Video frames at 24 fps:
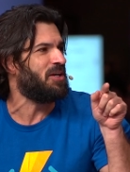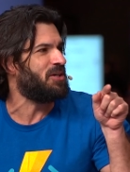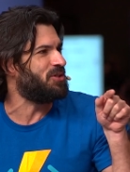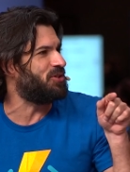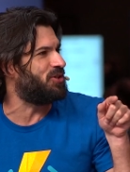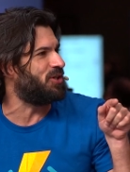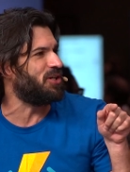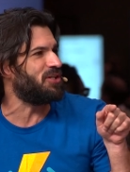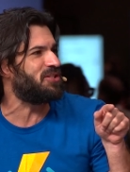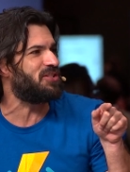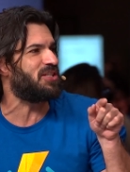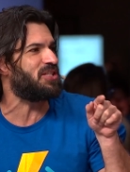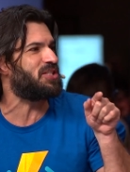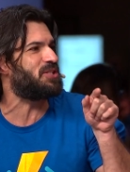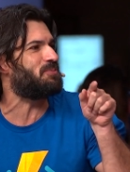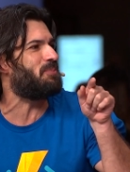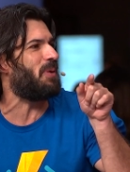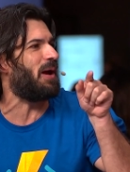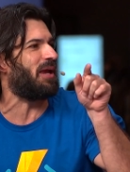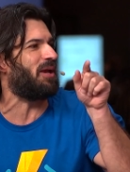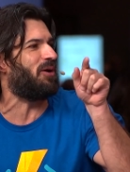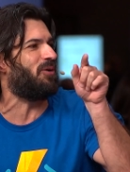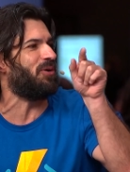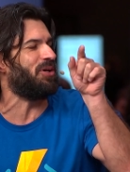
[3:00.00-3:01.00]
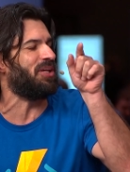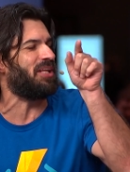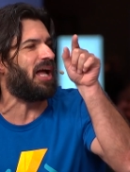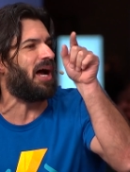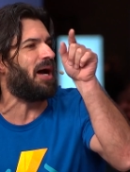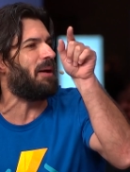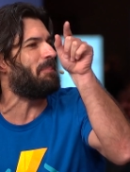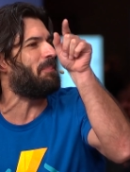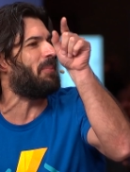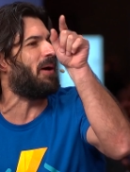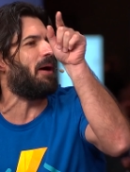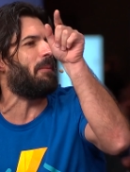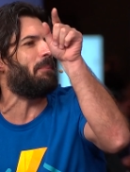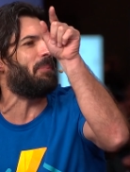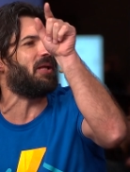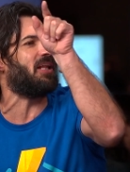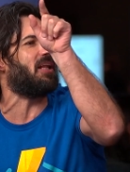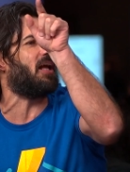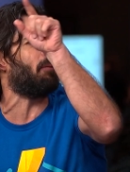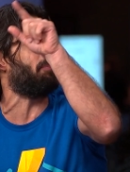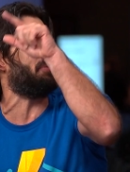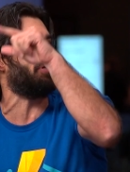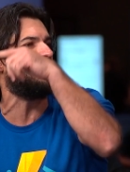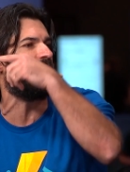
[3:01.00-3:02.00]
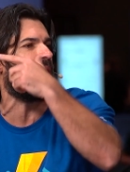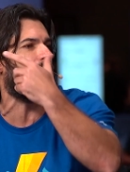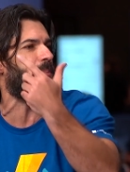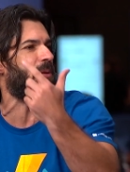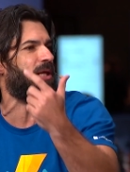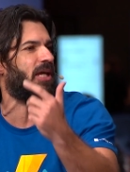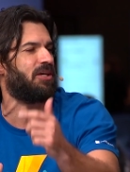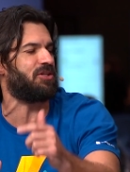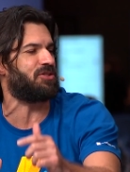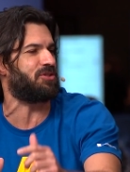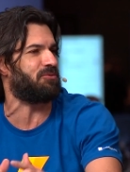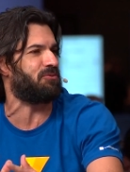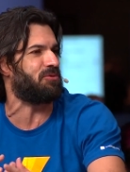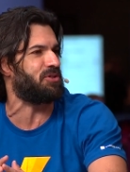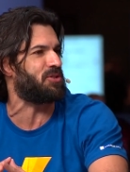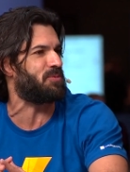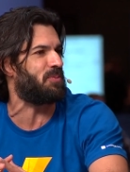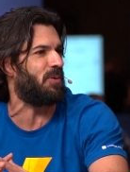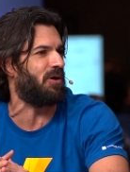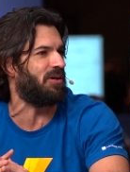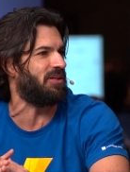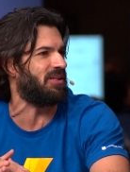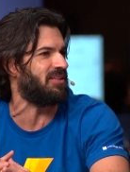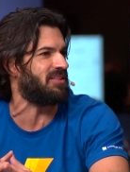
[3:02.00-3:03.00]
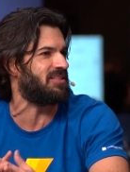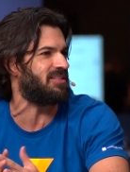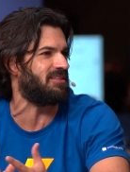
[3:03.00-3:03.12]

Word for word: just the spike going up, up and up, and the application responding.